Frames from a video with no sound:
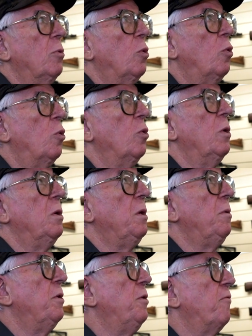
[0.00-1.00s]
All
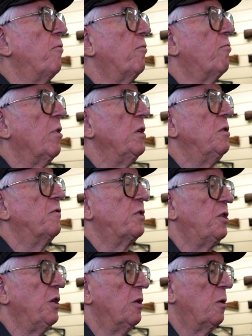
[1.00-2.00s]
the different grades of
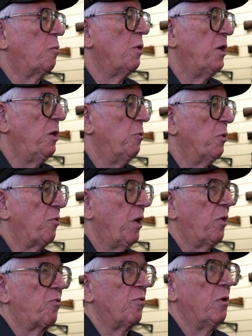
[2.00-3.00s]
steel that went into a
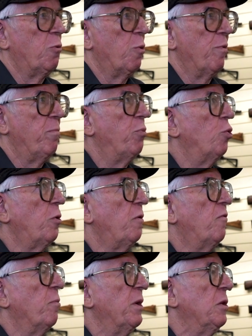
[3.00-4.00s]
303 were
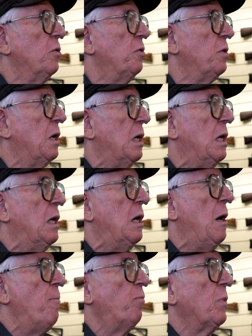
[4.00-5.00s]
imported from England.
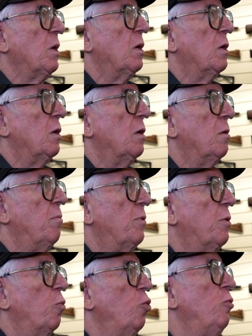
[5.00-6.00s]

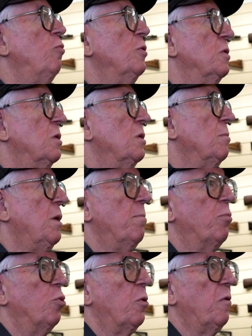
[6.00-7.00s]
The wood was
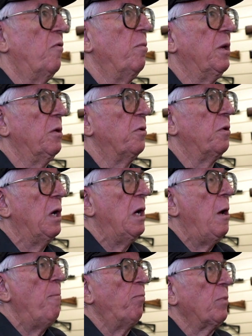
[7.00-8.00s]
imported from England,
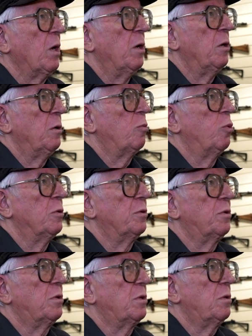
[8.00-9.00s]
and it
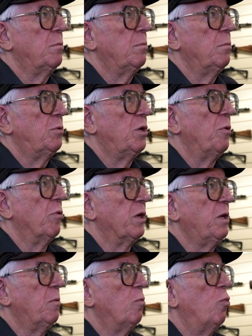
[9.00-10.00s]
was
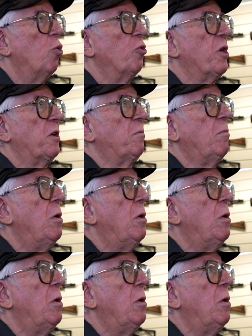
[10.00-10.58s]
generally walnut.